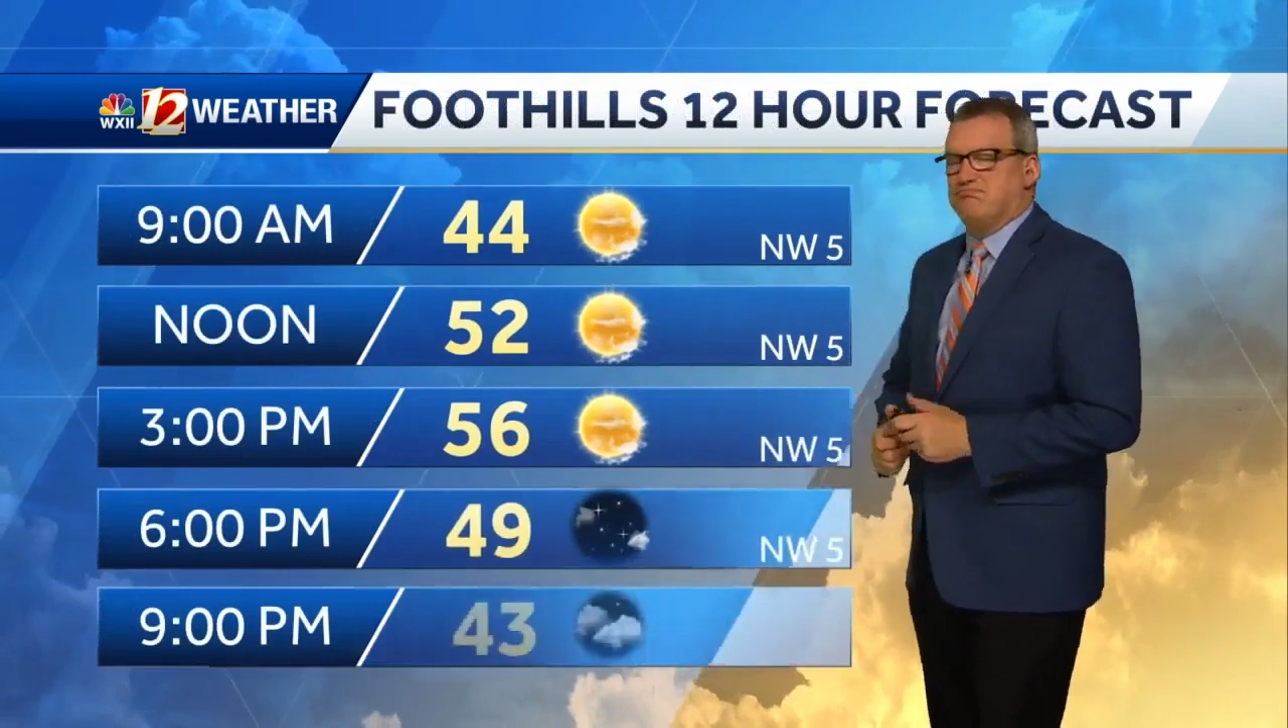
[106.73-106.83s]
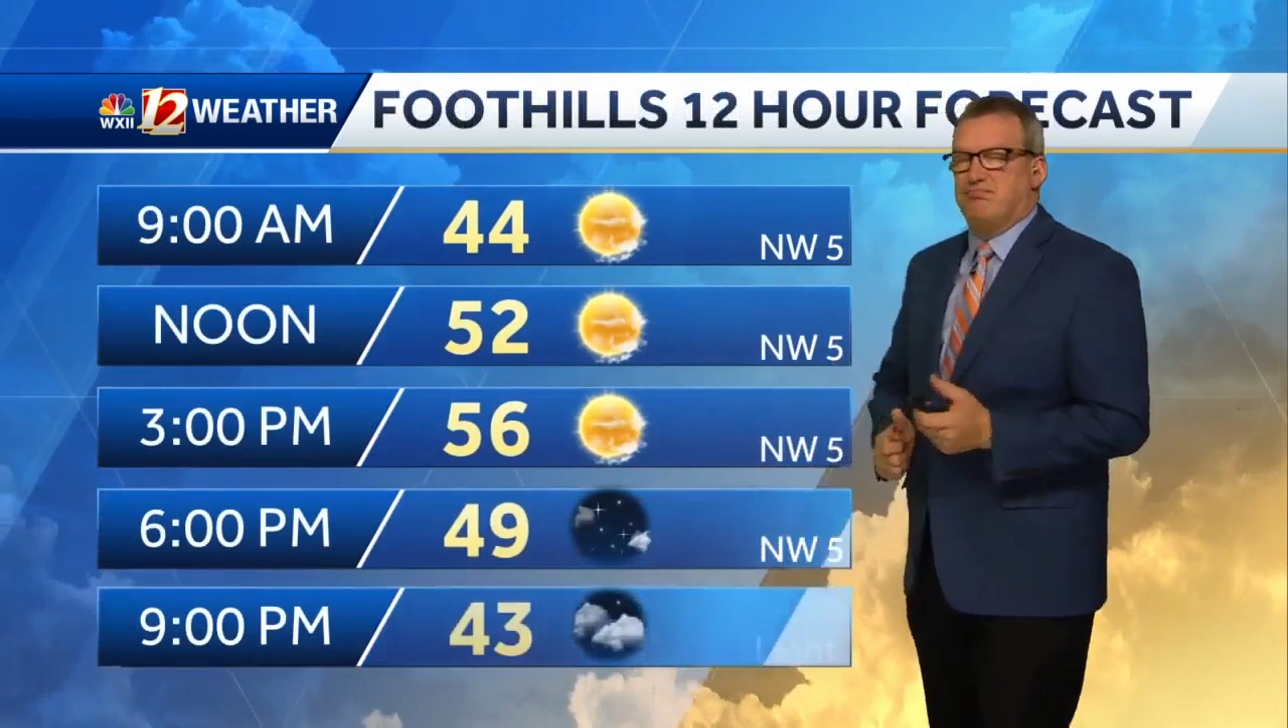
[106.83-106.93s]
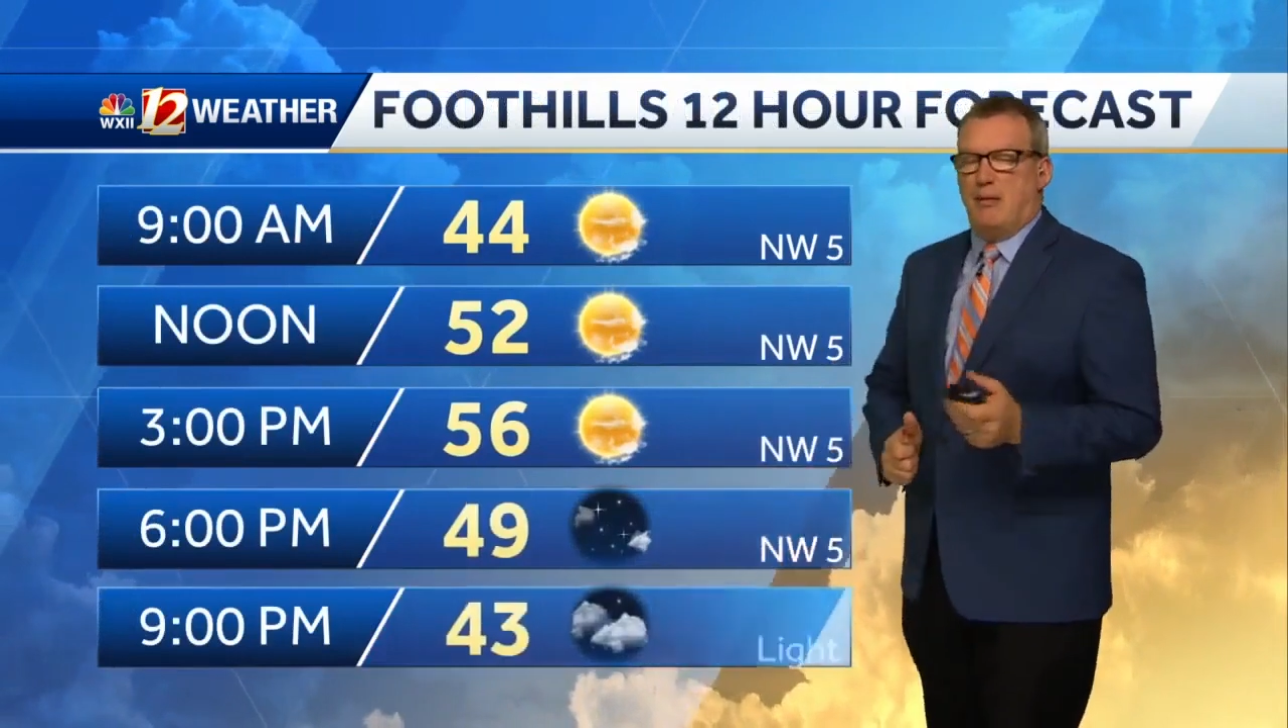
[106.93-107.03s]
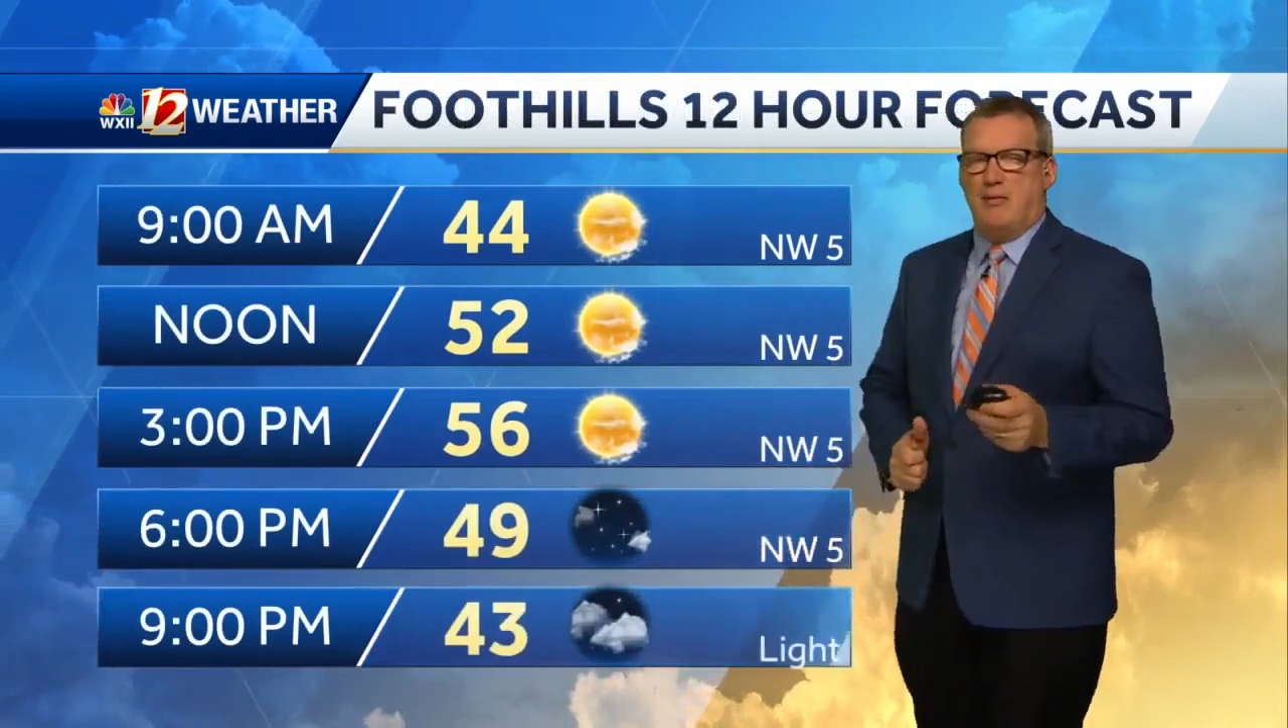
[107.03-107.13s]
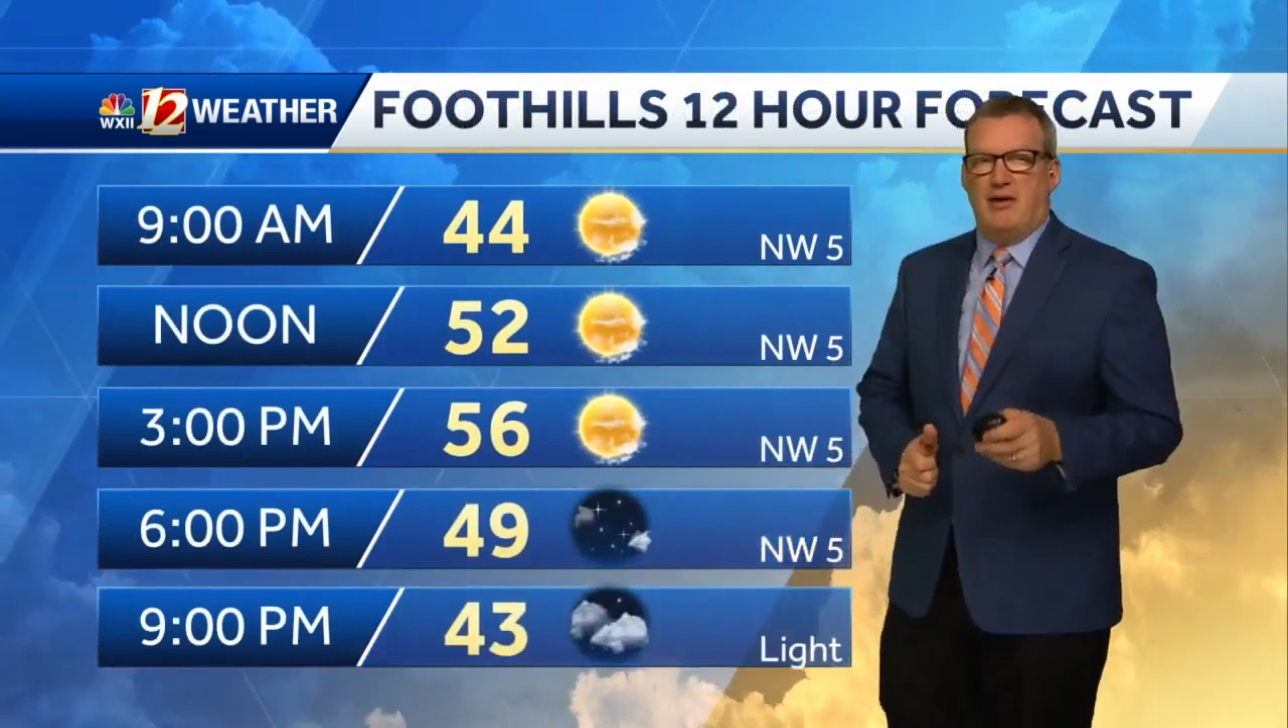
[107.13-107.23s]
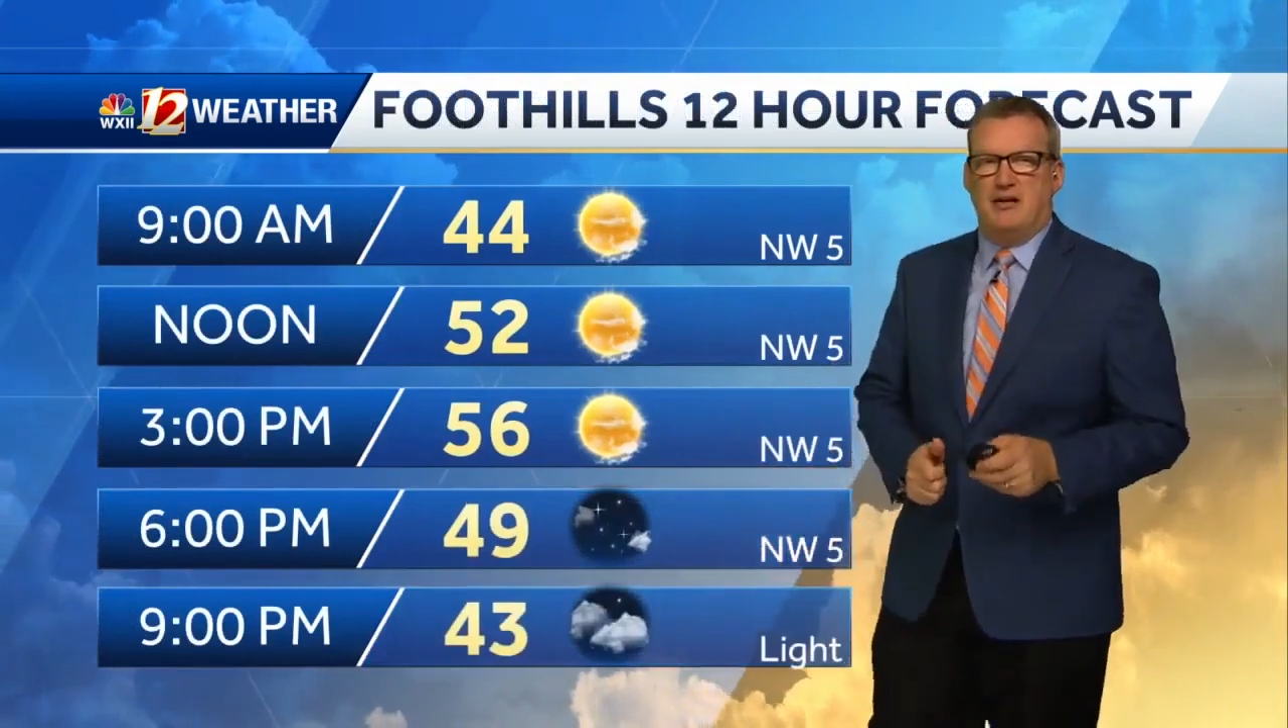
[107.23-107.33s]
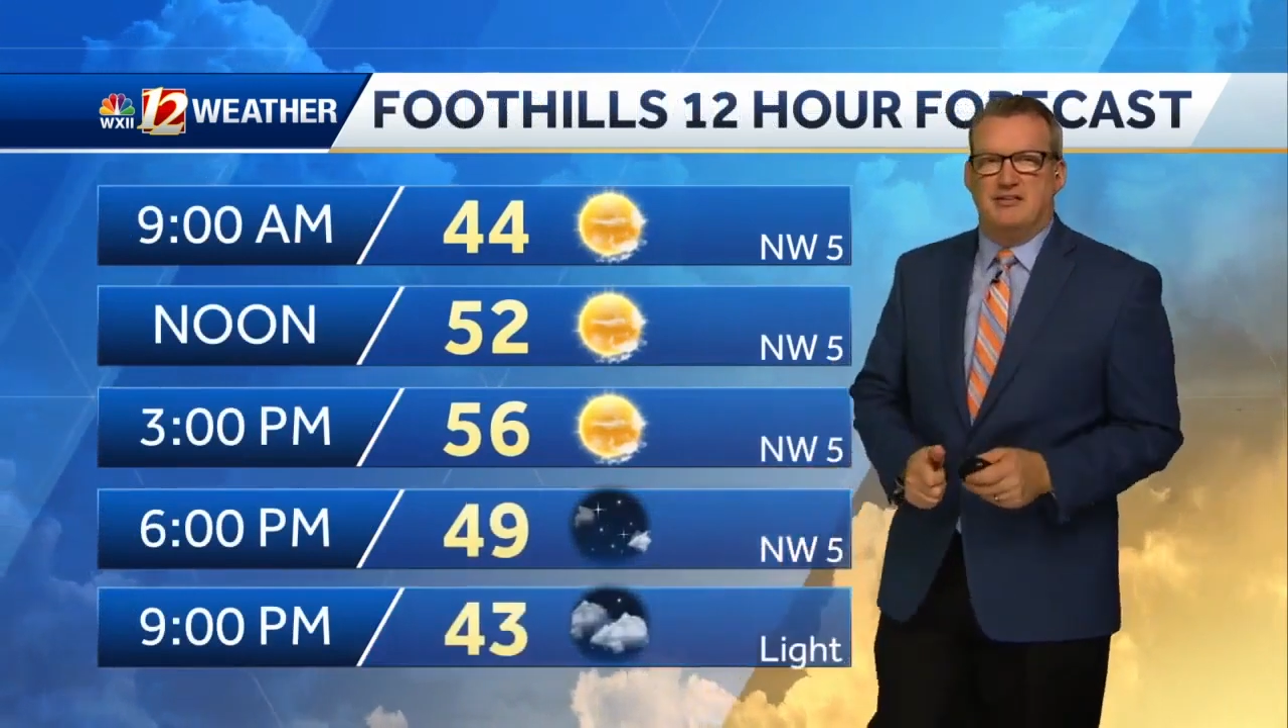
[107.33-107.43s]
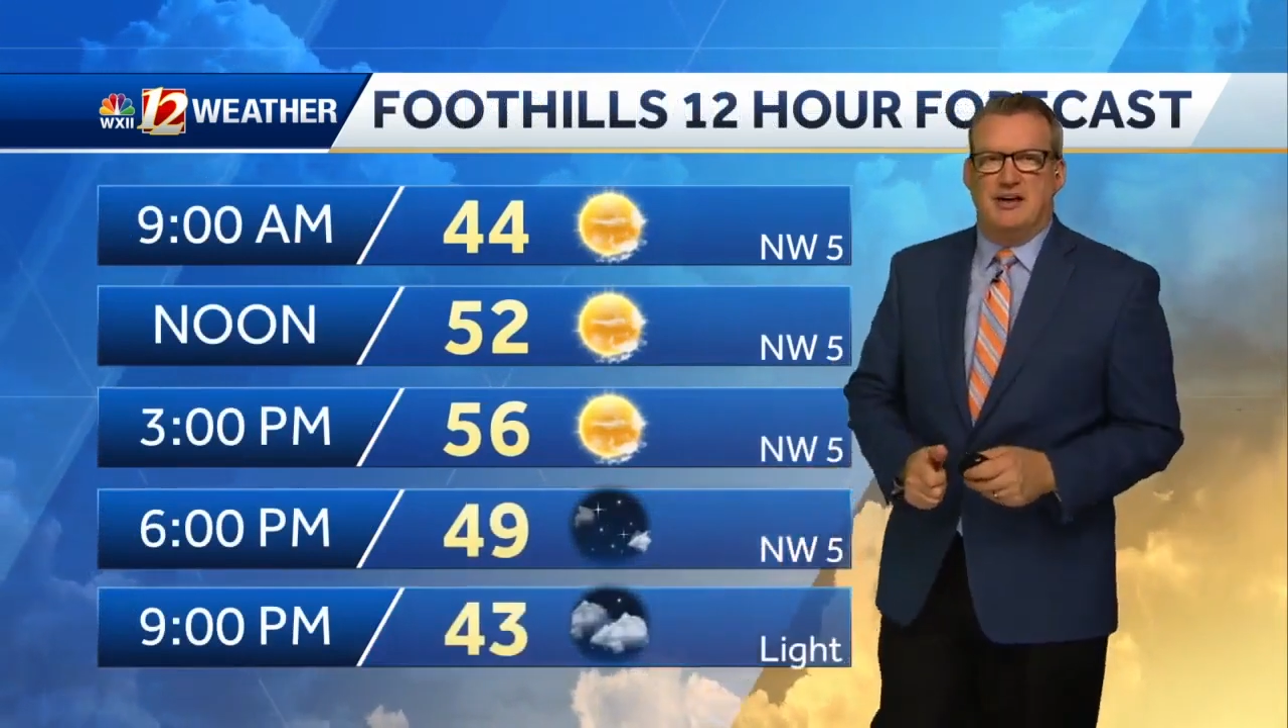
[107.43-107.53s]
Probably around